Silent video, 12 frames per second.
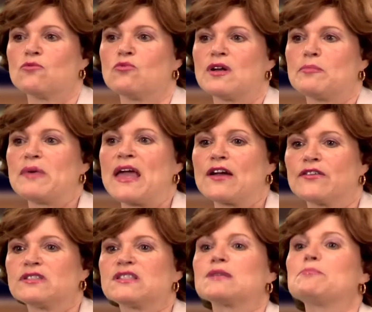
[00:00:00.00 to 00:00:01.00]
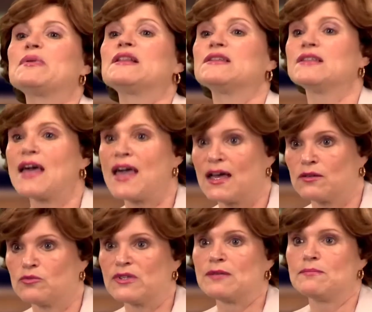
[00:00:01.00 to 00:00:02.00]
what parenting
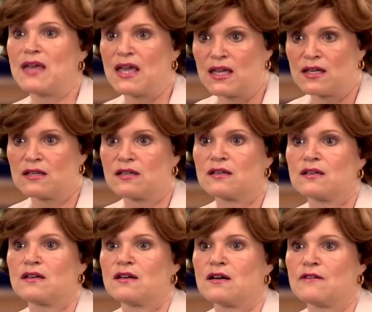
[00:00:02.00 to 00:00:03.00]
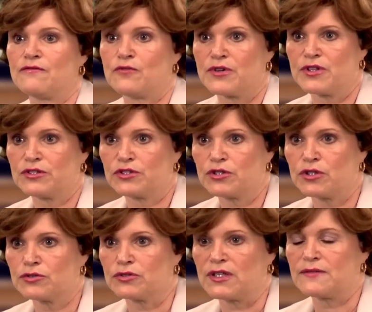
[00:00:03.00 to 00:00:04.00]
plan we make for the children.